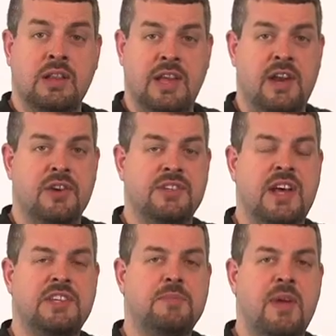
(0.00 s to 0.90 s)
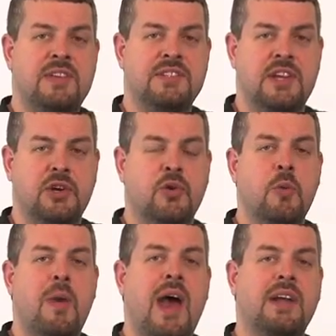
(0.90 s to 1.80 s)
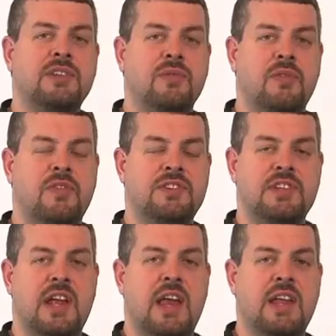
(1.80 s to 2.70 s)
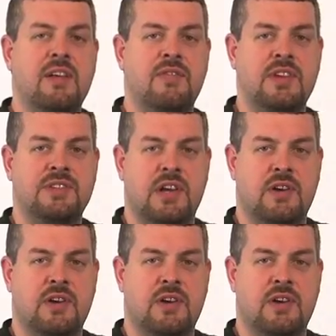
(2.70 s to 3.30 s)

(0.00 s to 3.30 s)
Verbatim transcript: Later, tests may send a crew back to revisit any of these